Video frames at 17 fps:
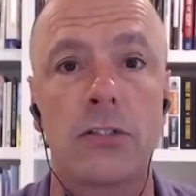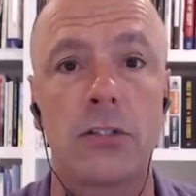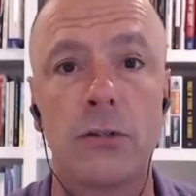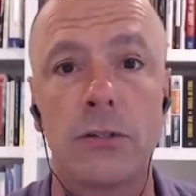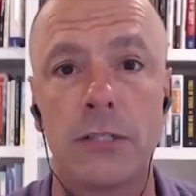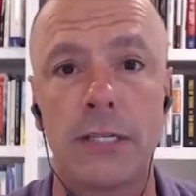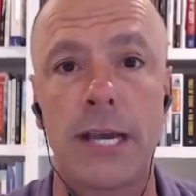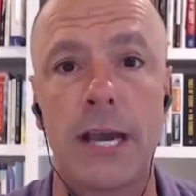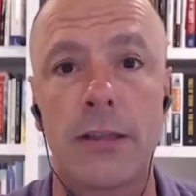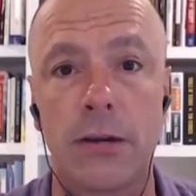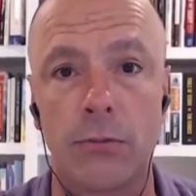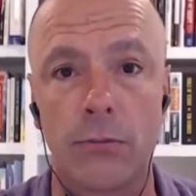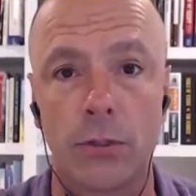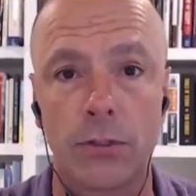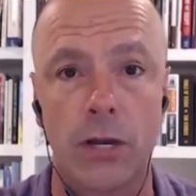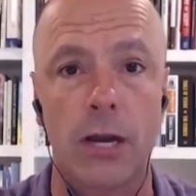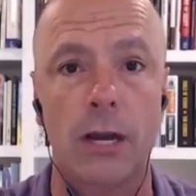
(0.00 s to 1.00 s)
and let's do it together.
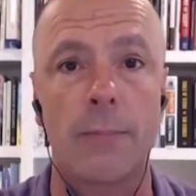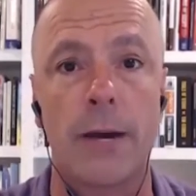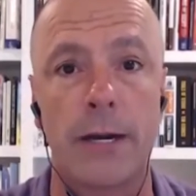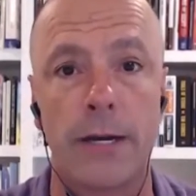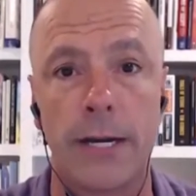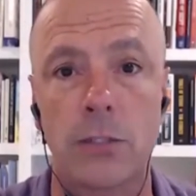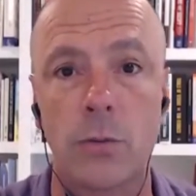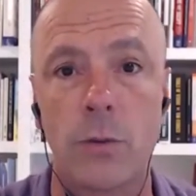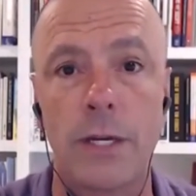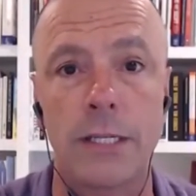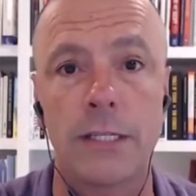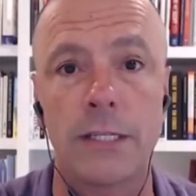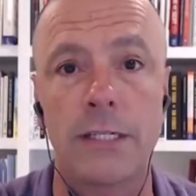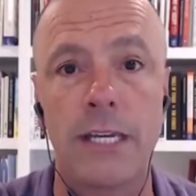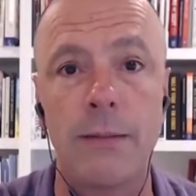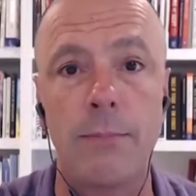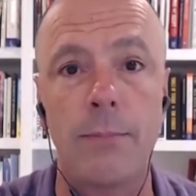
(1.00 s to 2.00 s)
And we'll talk about it next week
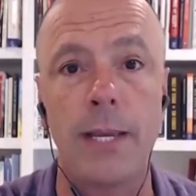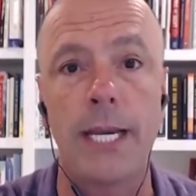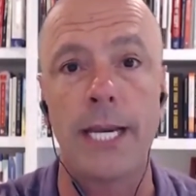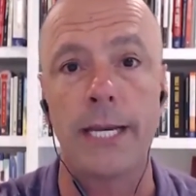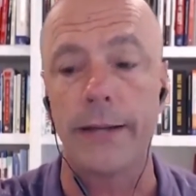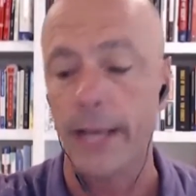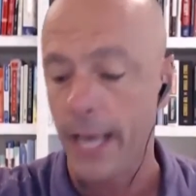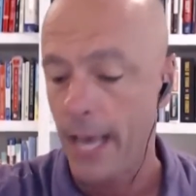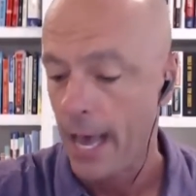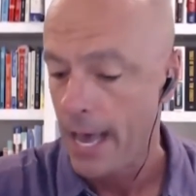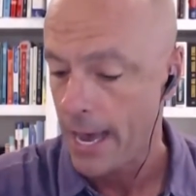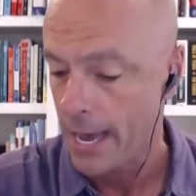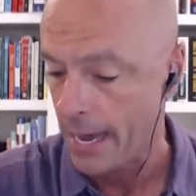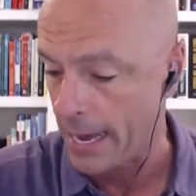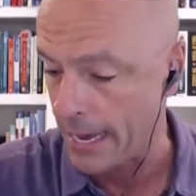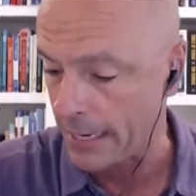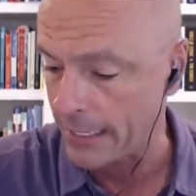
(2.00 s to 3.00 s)
in the team meeting.
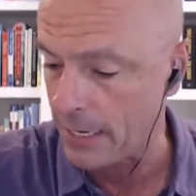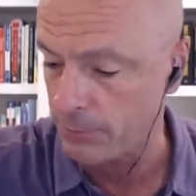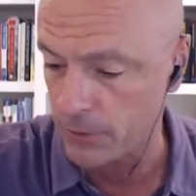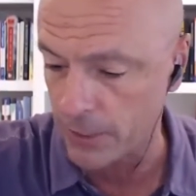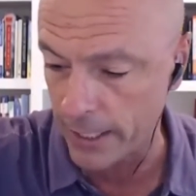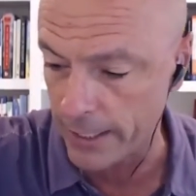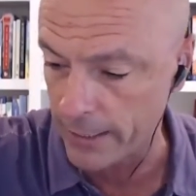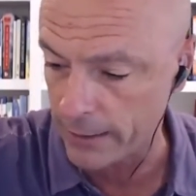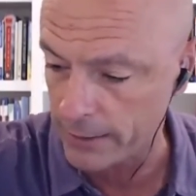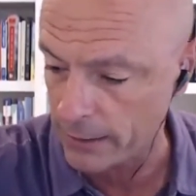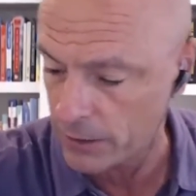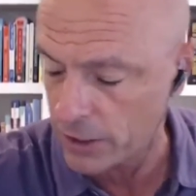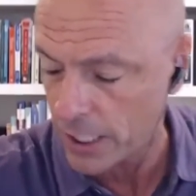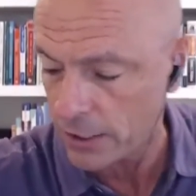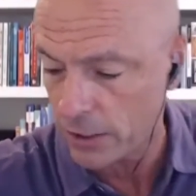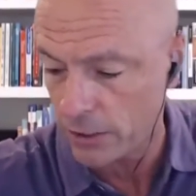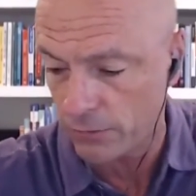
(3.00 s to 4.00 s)
Uh, keep sending us
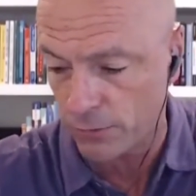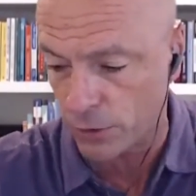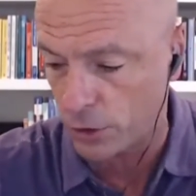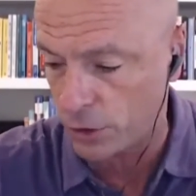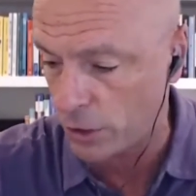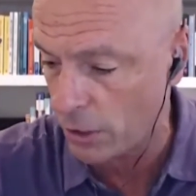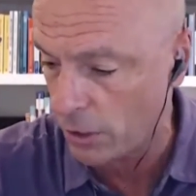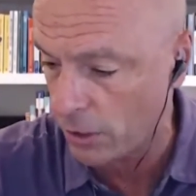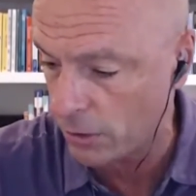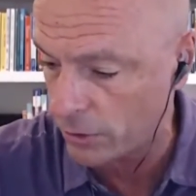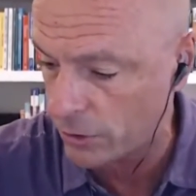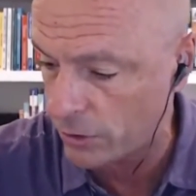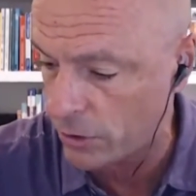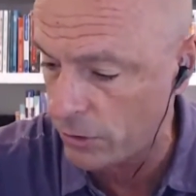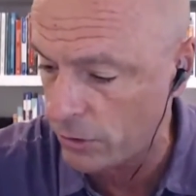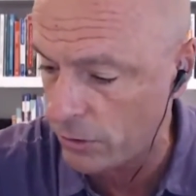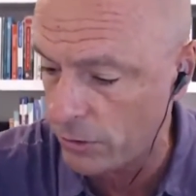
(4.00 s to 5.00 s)
suggestions for
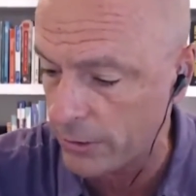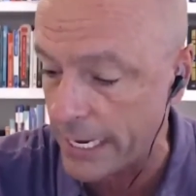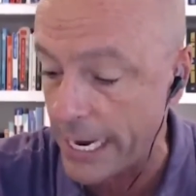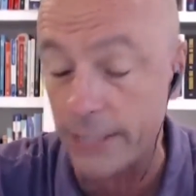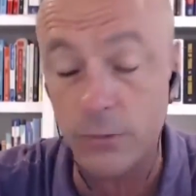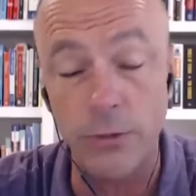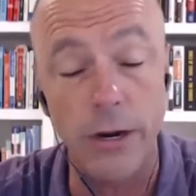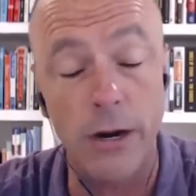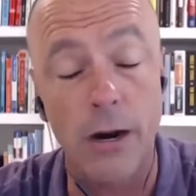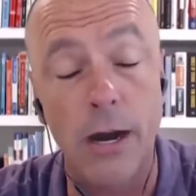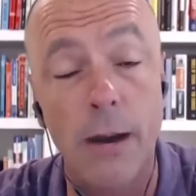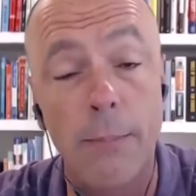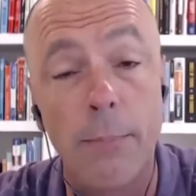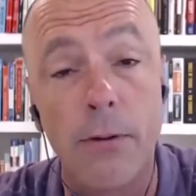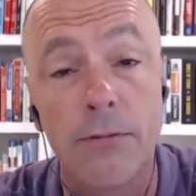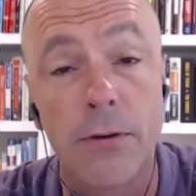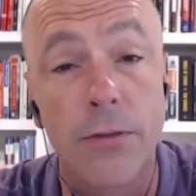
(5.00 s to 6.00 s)
shows too. Guys, we are
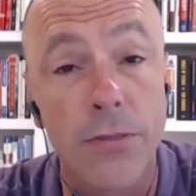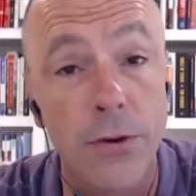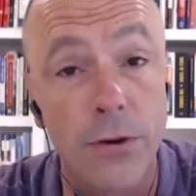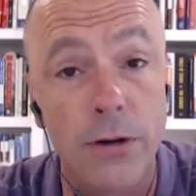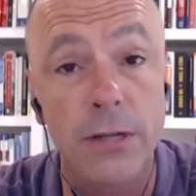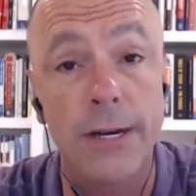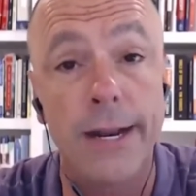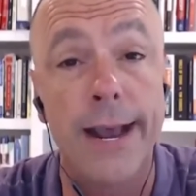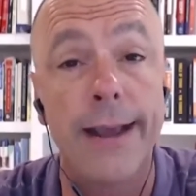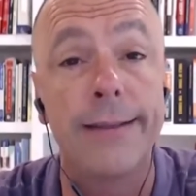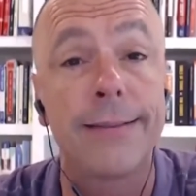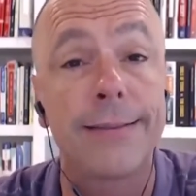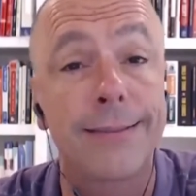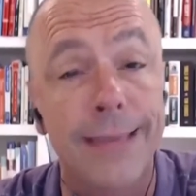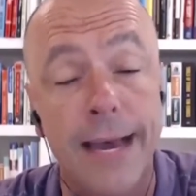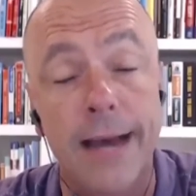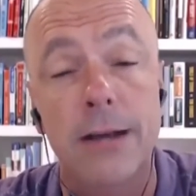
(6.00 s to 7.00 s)
up over
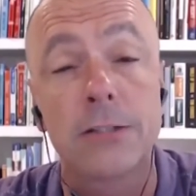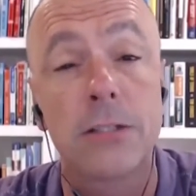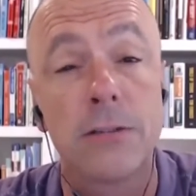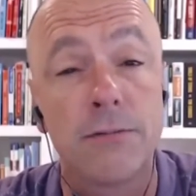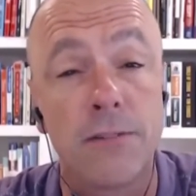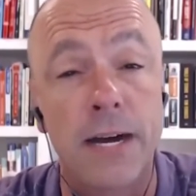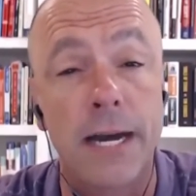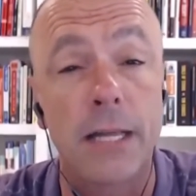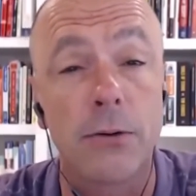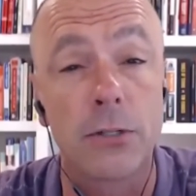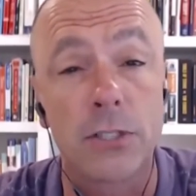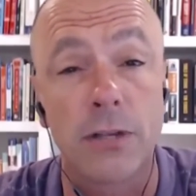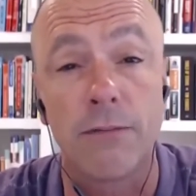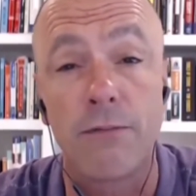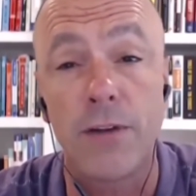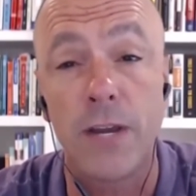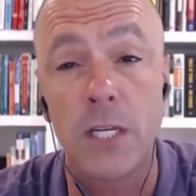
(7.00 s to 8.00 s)
39,000
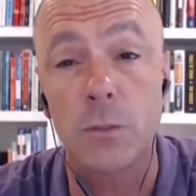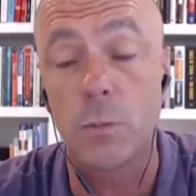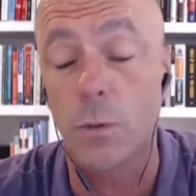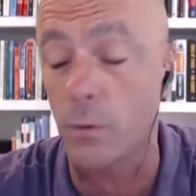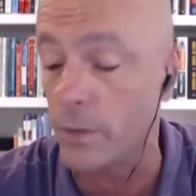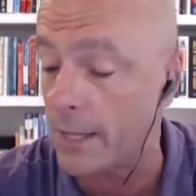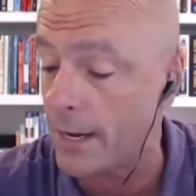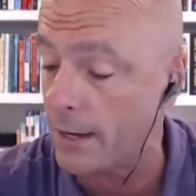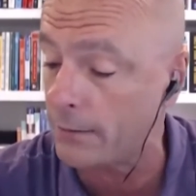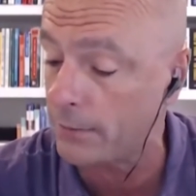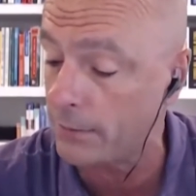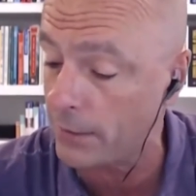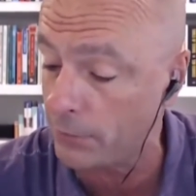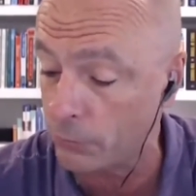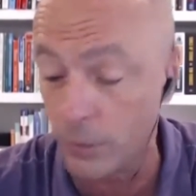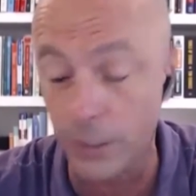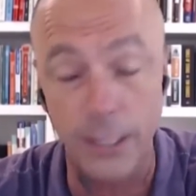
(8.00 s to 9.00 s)
followers on Facebook
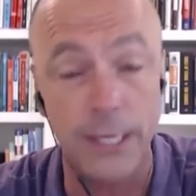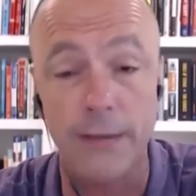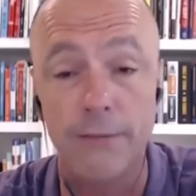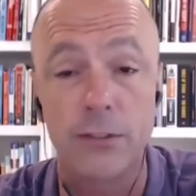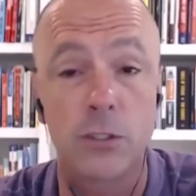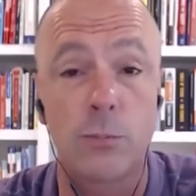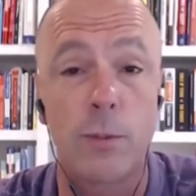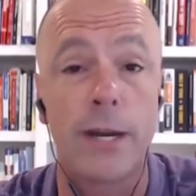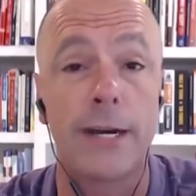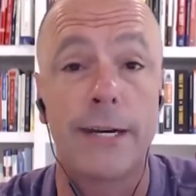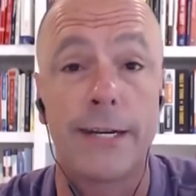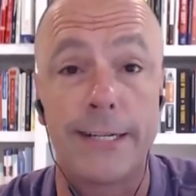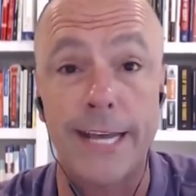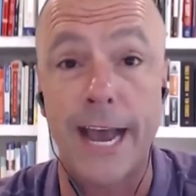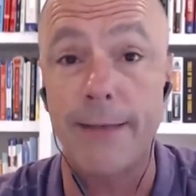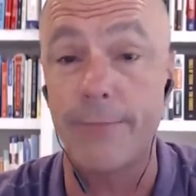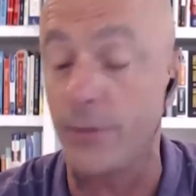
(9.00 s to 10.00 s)
without really even
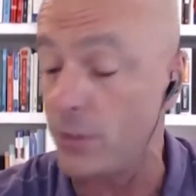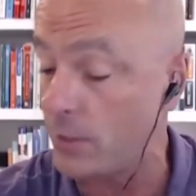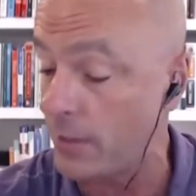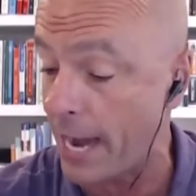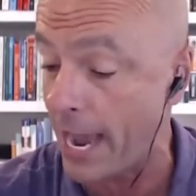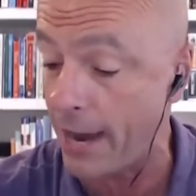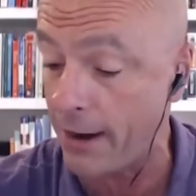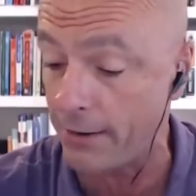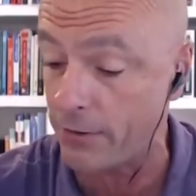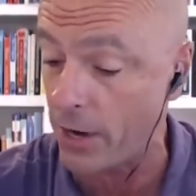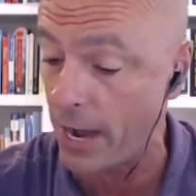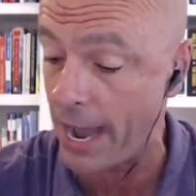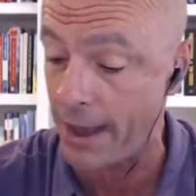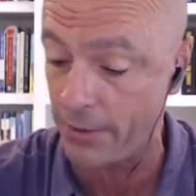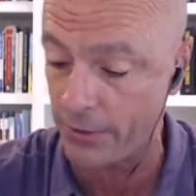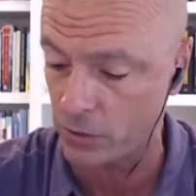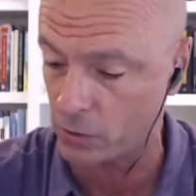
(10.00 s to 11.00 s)
spending a dime to do it. I don't even know
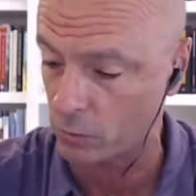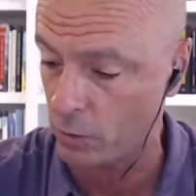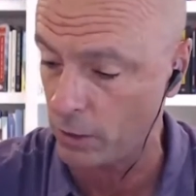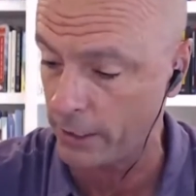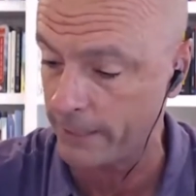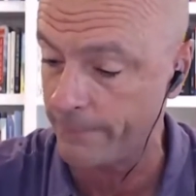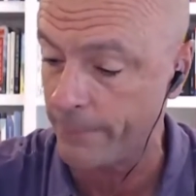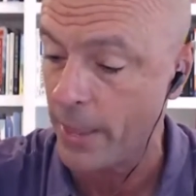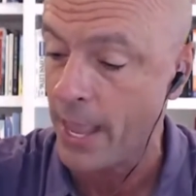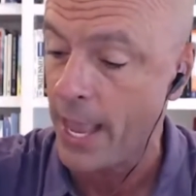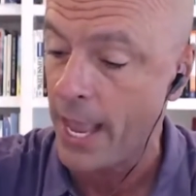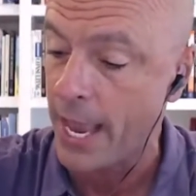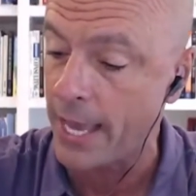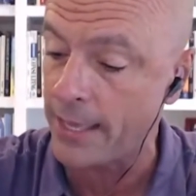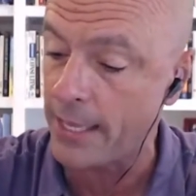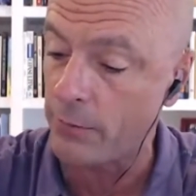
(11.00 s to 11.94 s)
how this is working.